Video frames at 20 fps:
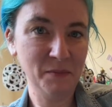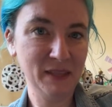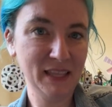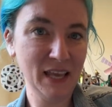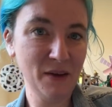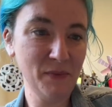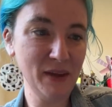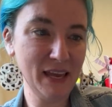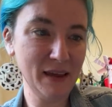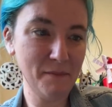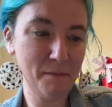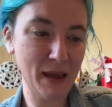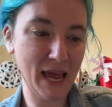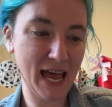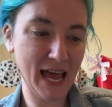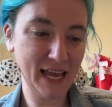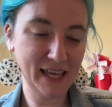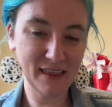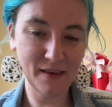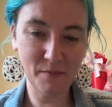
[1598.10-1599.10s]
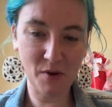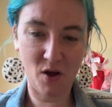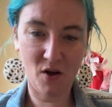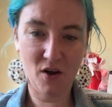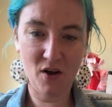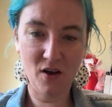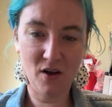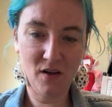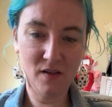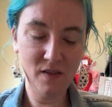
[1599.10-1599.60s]
But then we can bag them
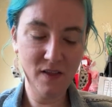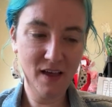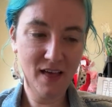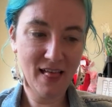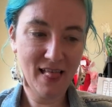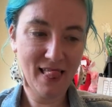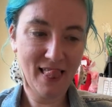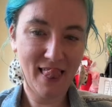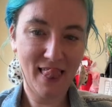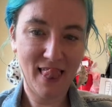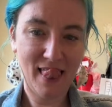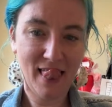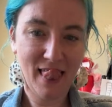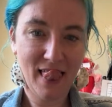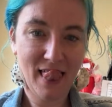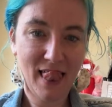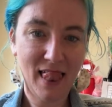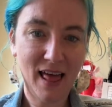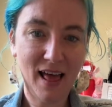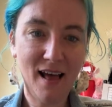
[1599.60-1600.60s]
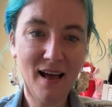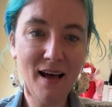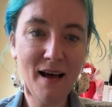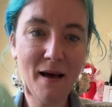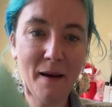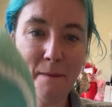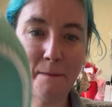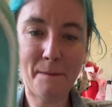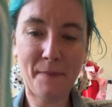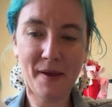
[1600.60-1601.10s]
all
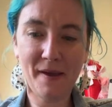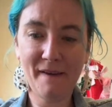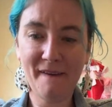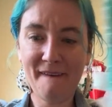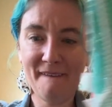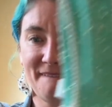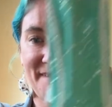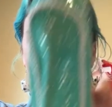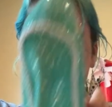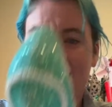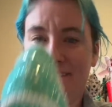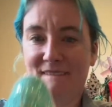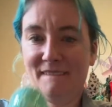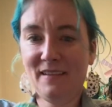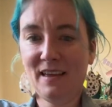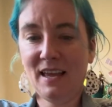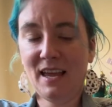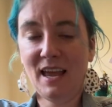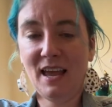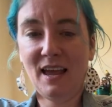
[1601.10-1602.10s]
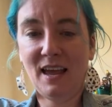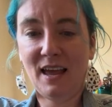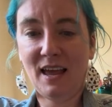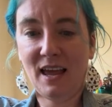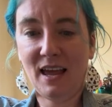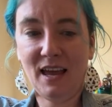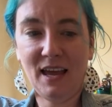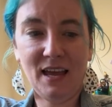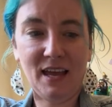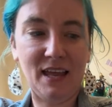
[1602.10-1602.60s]
up
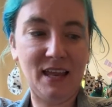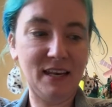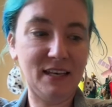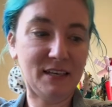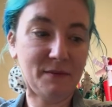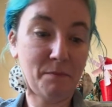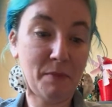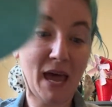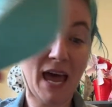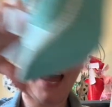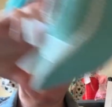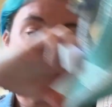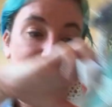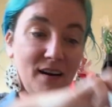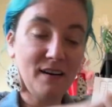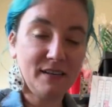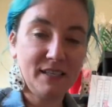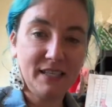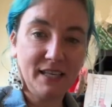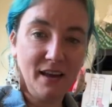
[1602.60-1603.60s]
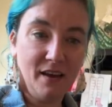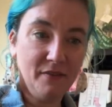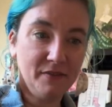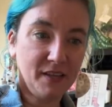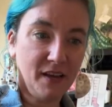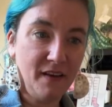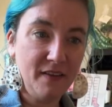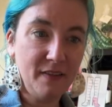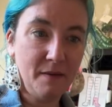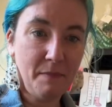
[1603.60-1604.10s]
and pat
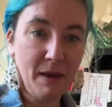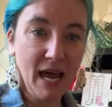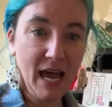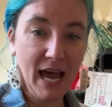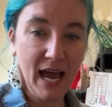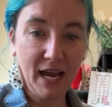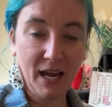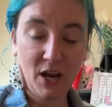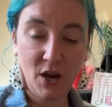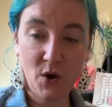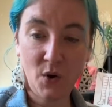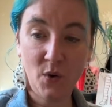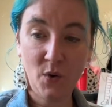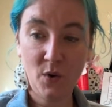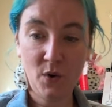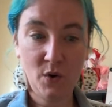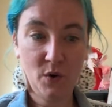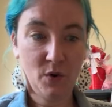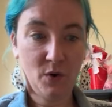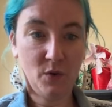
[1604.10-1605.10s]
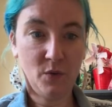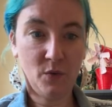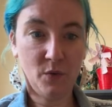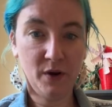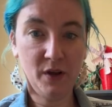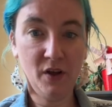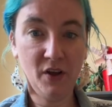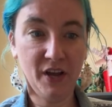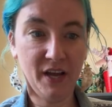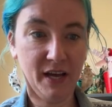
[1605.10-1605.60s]
ourselves on the back
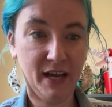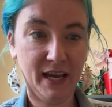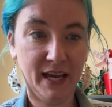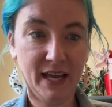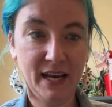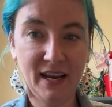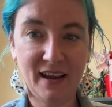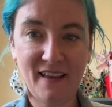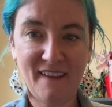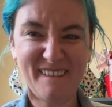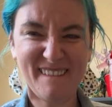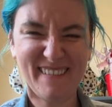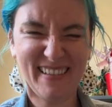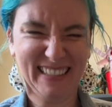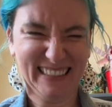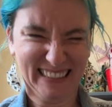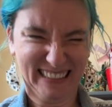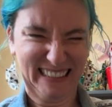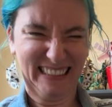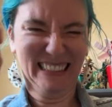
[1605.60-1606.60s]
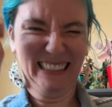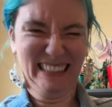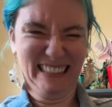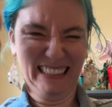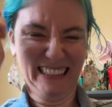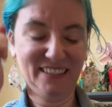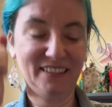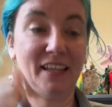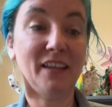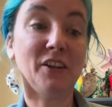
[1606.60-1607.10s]
real good.
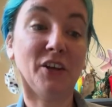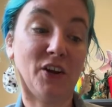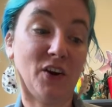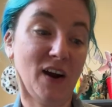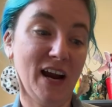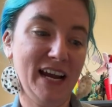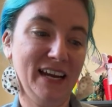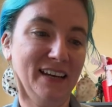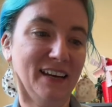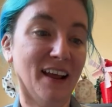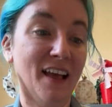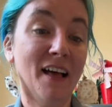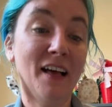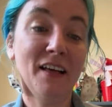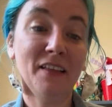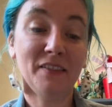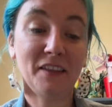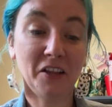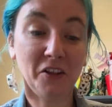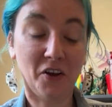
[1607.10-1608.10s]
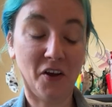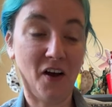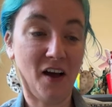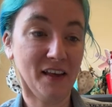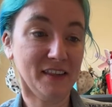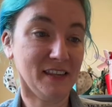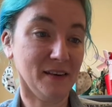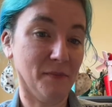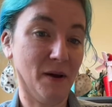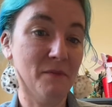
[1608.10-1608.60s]
They look great. They look
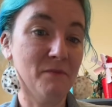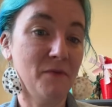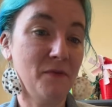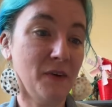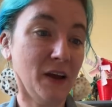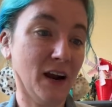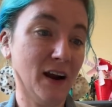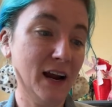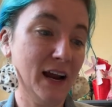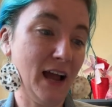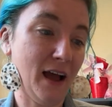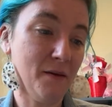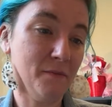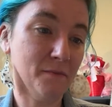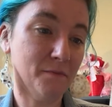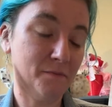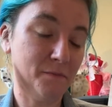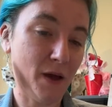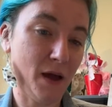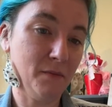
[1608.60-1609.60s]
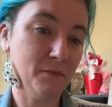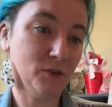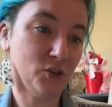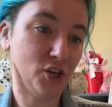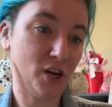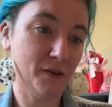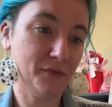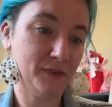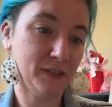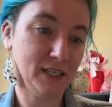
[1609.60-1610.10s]
awesome. I'm
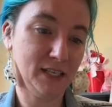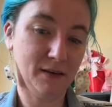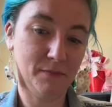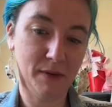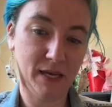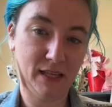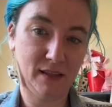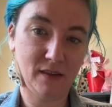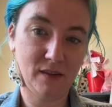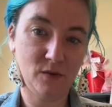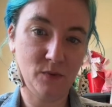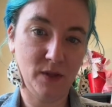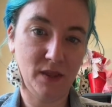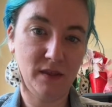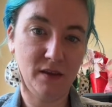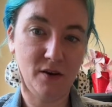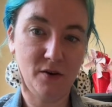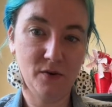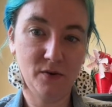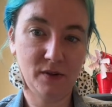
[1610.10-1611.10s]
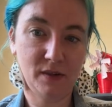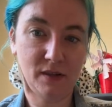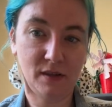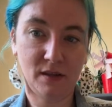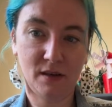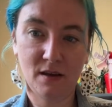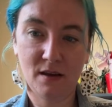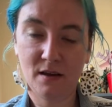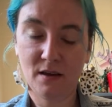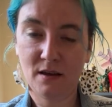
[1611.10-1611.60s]
chuffed to bits with
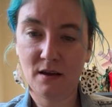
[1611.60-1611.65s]
those.